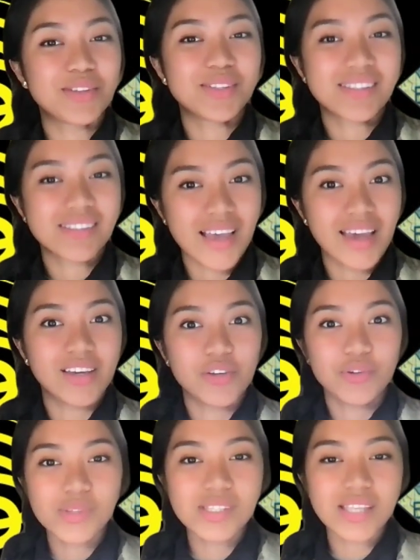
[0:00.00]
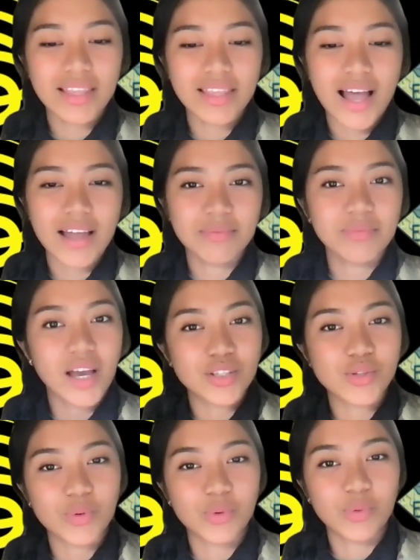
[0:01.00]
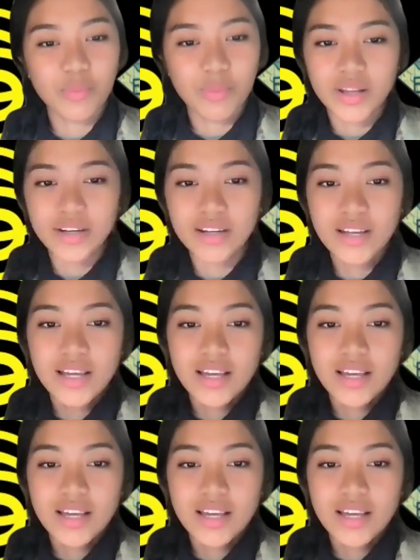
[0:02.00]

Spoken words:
to say you said that, that's cool. But